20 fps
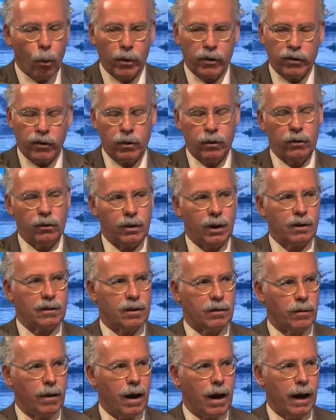With two sets
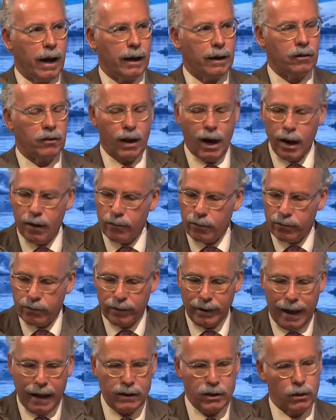of eyes on
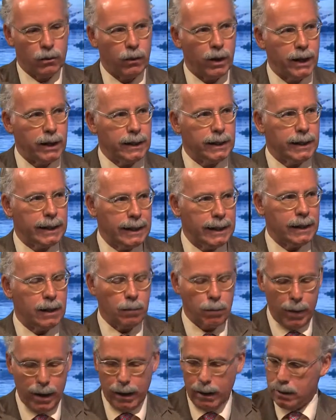flat terrain, he had
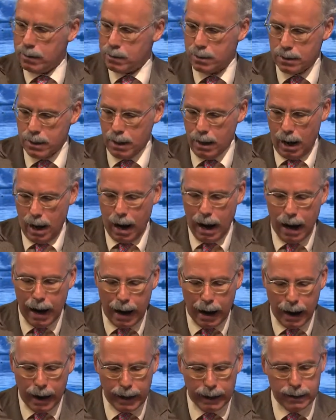managed to
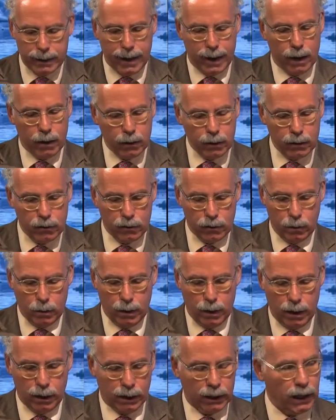hide down into
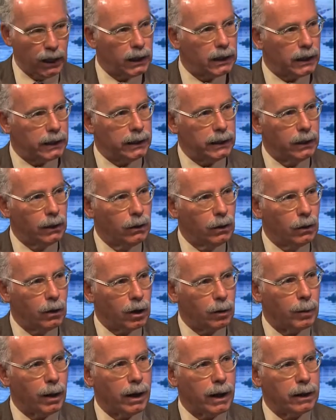a, a, gully
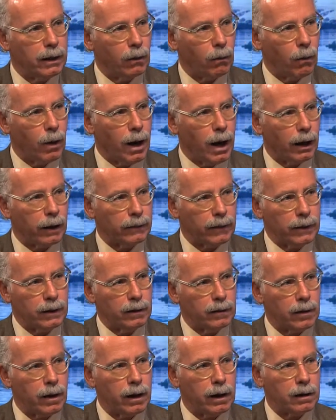or behind a rock the
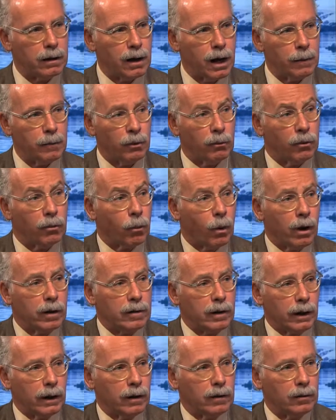entire time and was
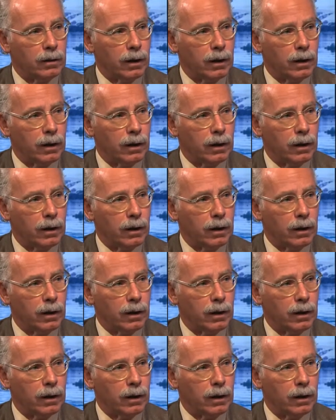watching us.